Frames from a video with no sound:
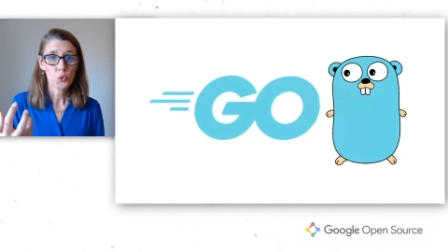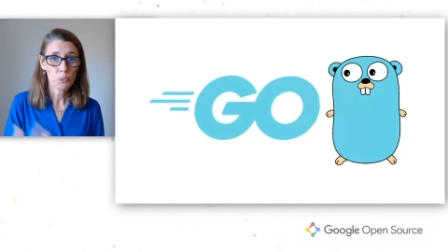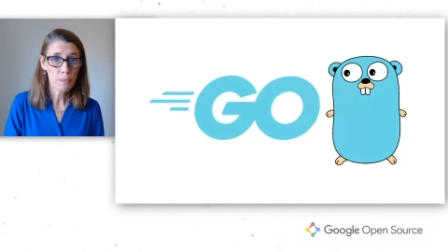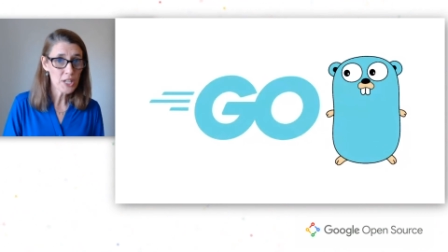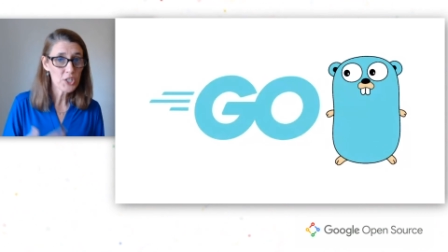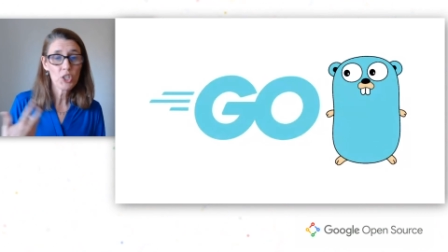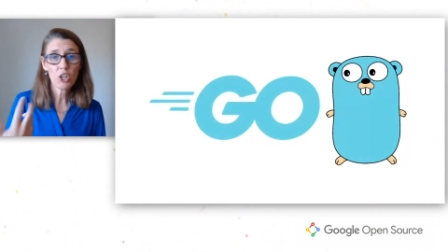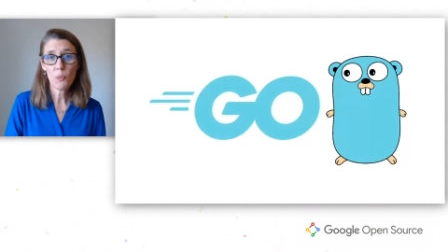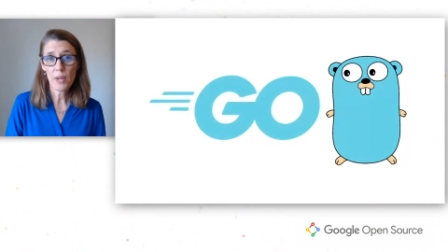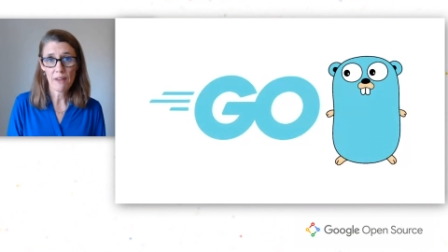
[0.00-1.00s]
make
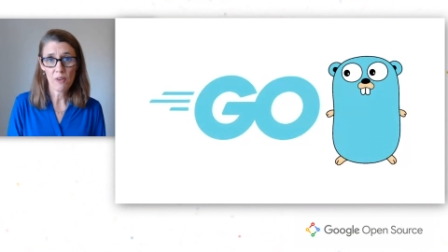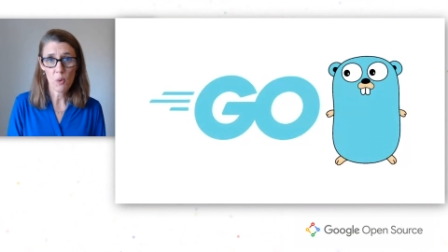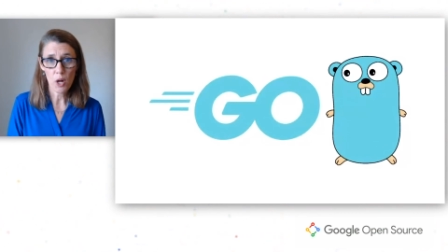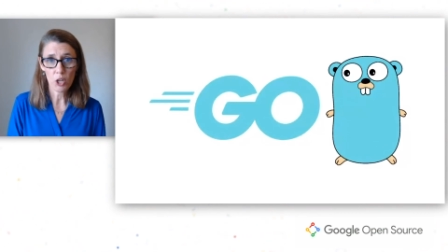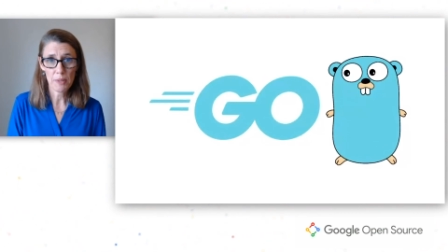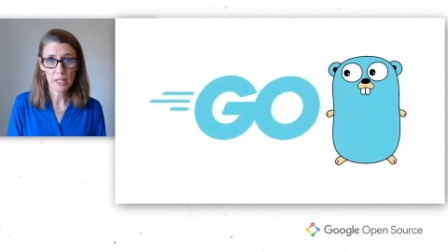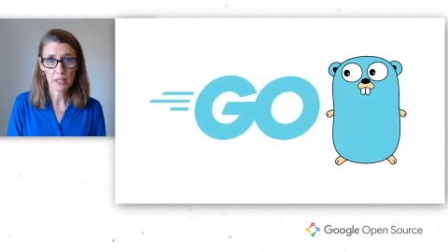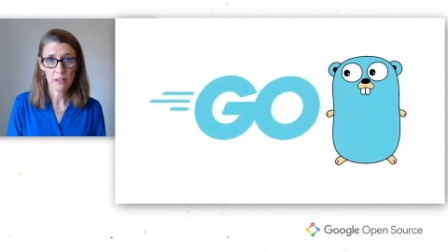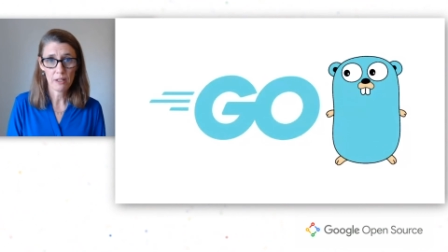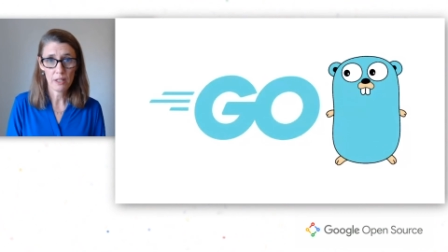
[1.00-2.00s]
sure we have a
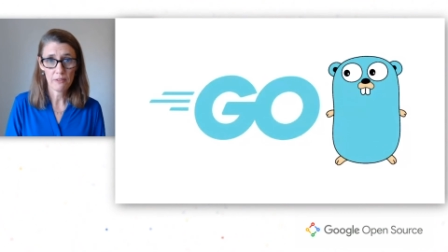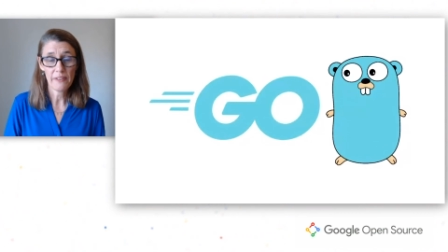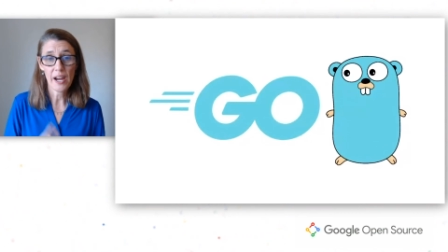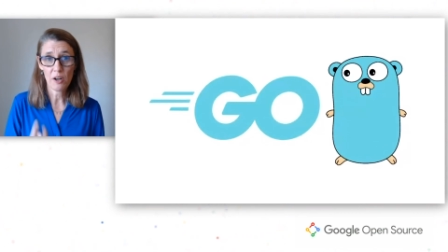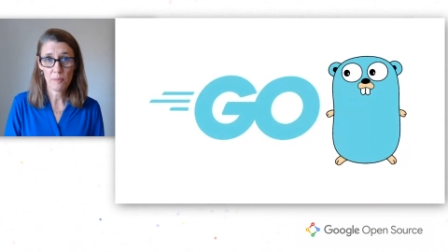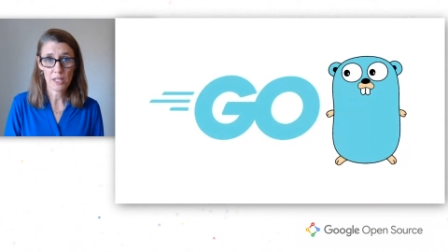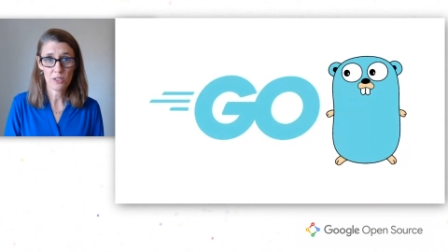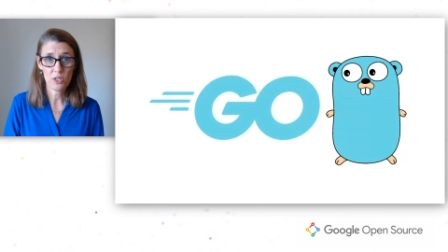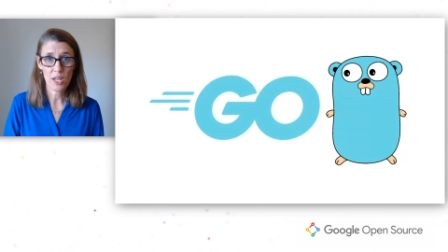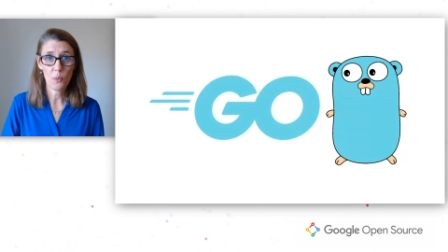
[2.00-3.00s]
welcoming
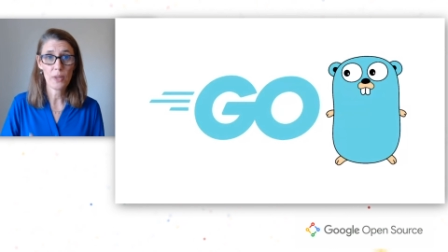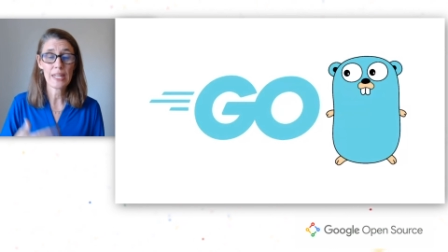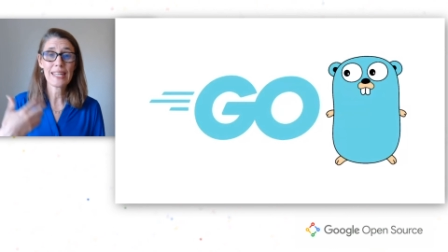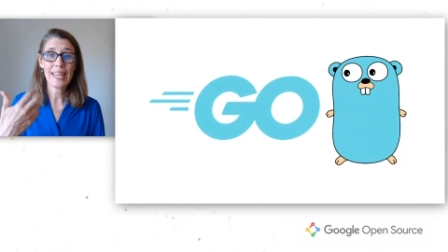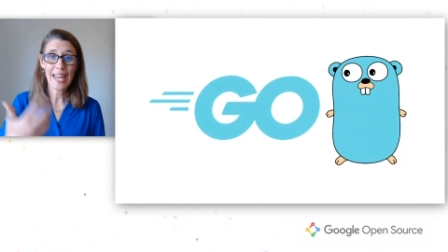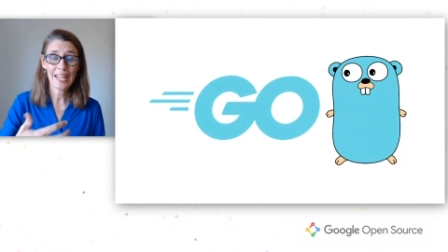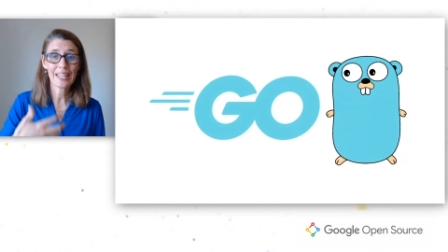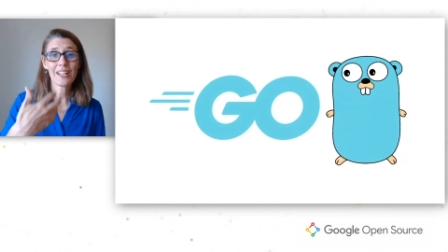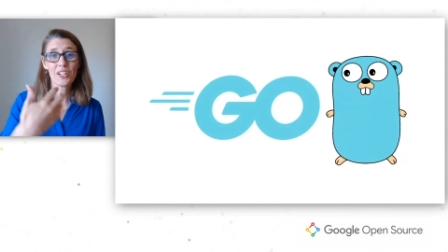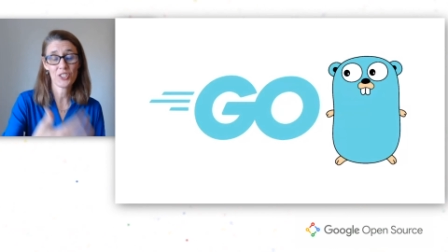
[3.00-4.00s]
environment so that we
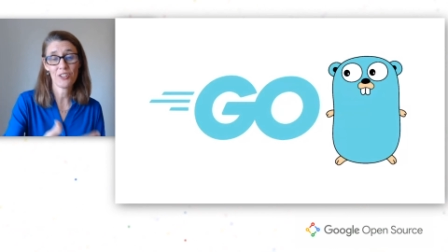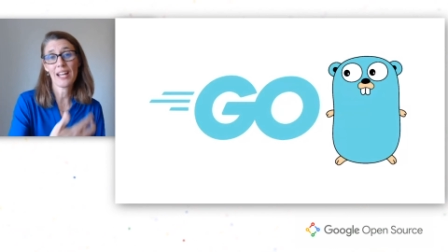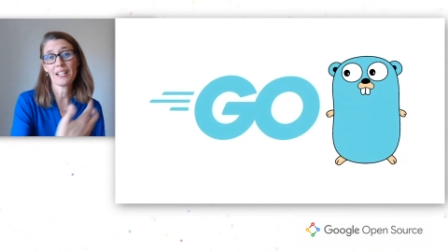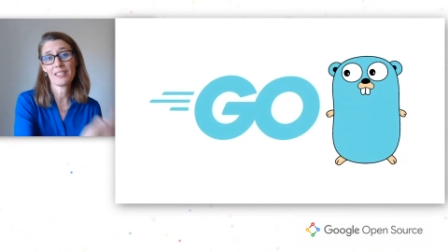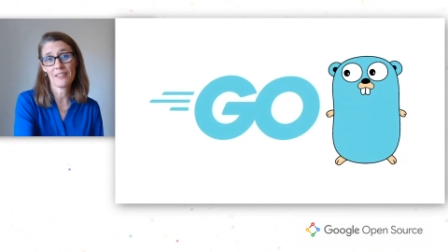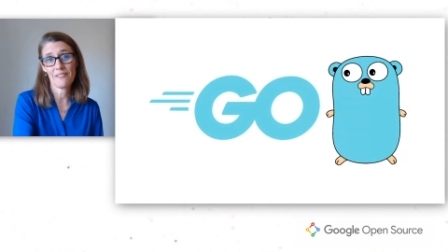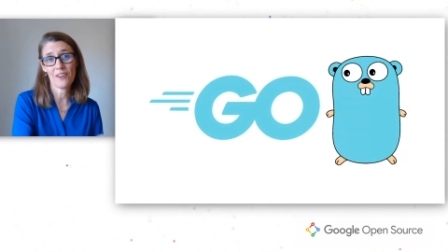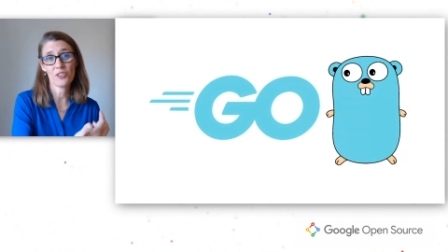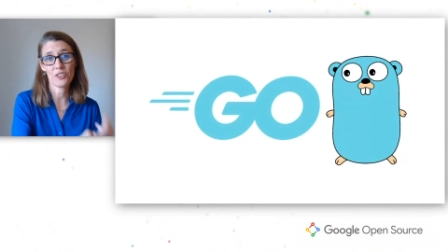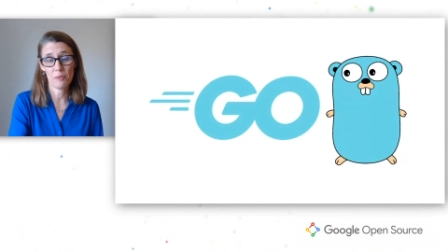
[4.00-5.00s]
can attract
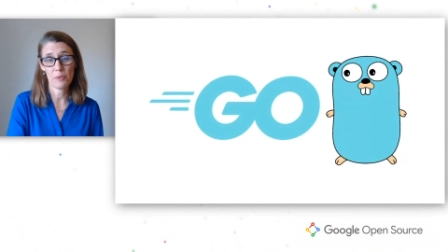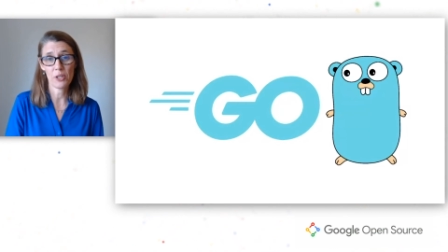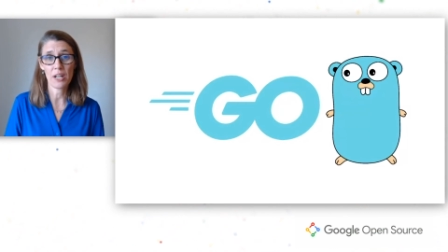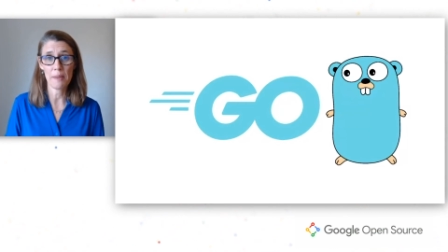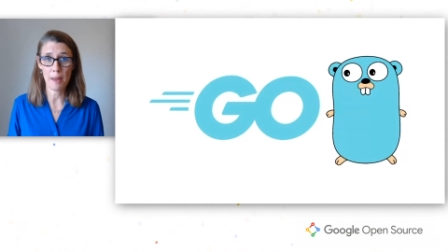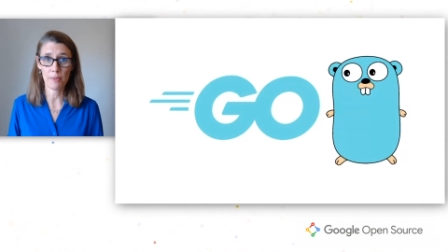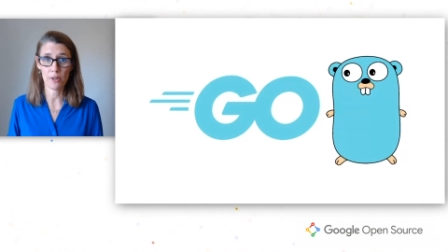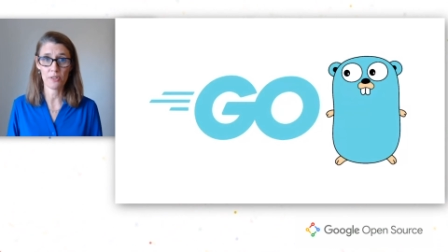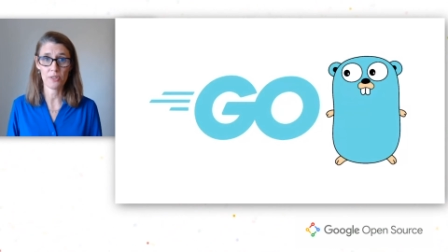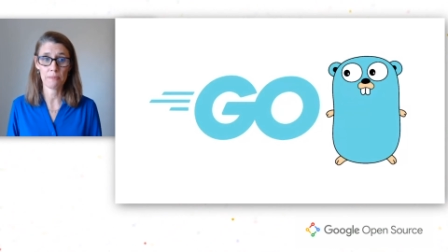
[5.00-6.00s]
diverse community
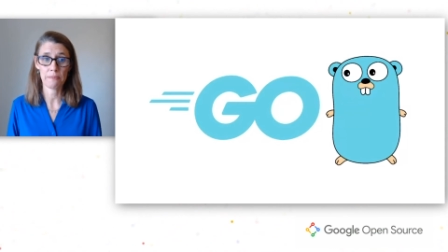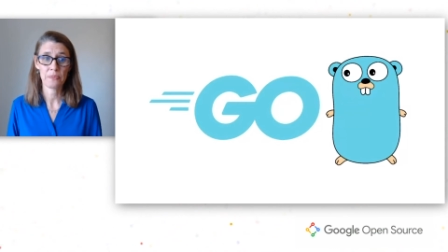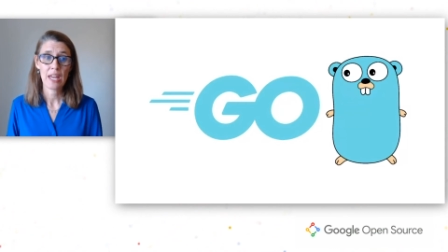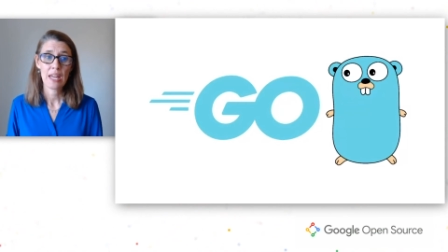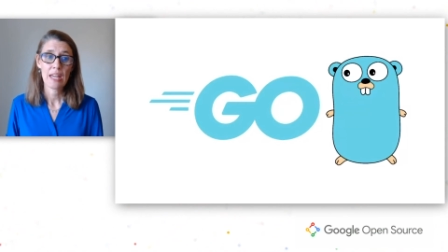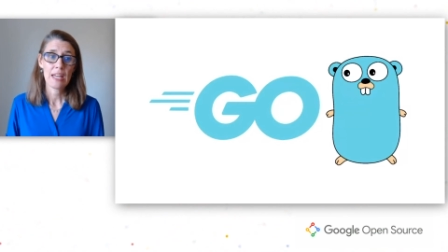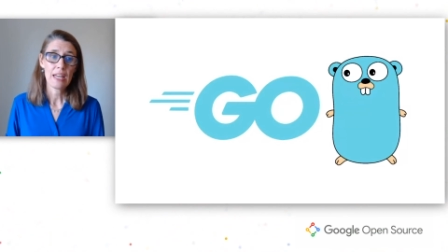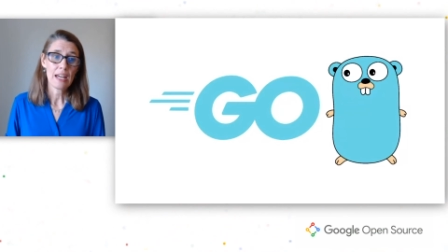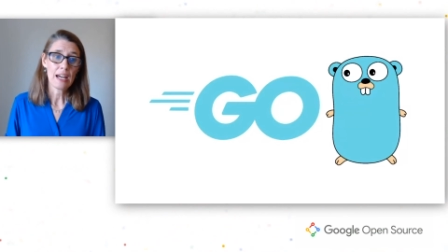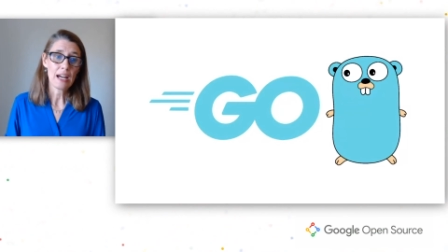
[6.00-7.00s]
members.
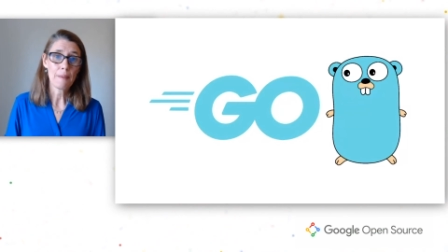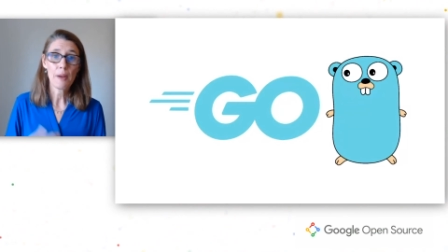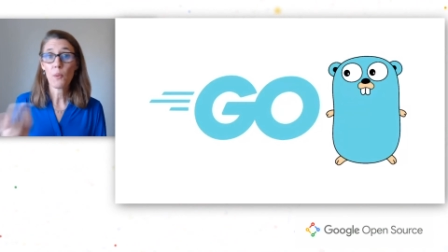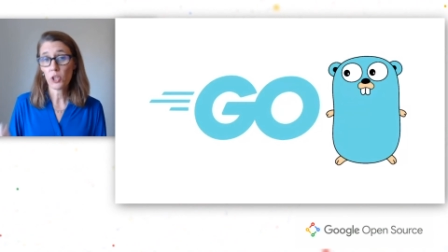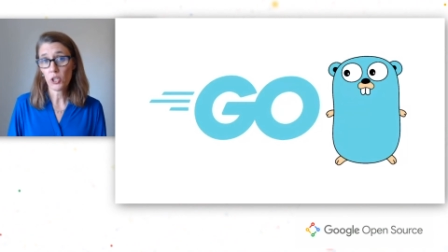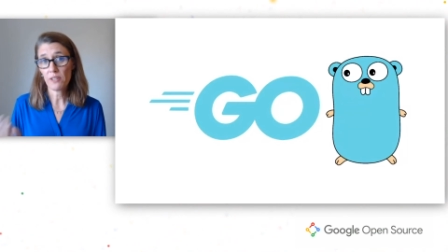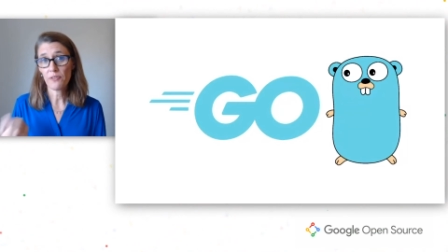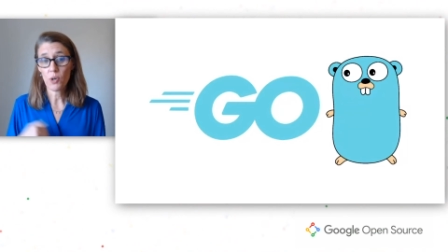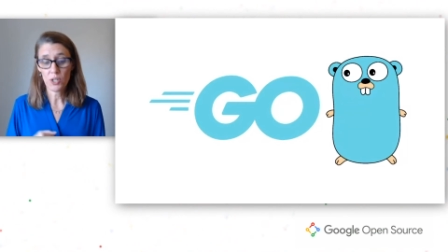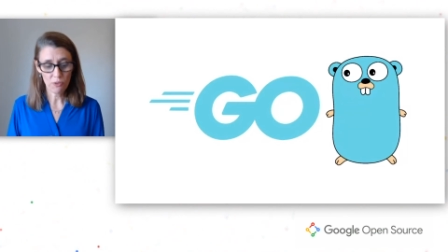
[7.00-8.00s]
Um, and we're looking forward to